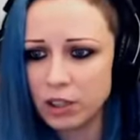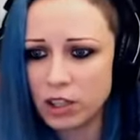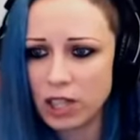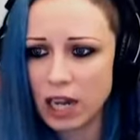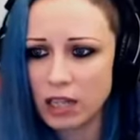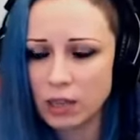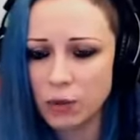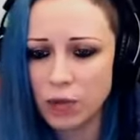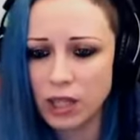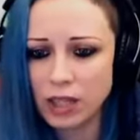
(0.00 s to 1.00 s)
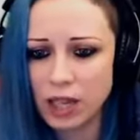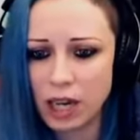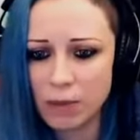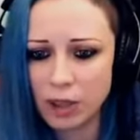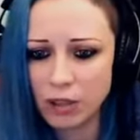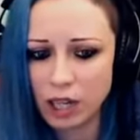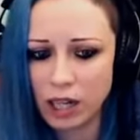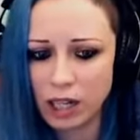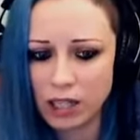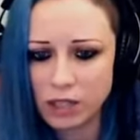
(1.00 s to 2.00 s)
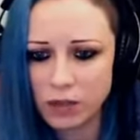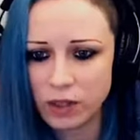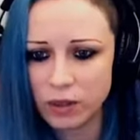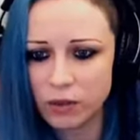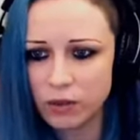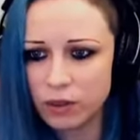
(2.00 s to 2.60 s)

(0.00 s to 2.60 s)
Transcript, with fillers: Just ask one time, I'm gonna answer you.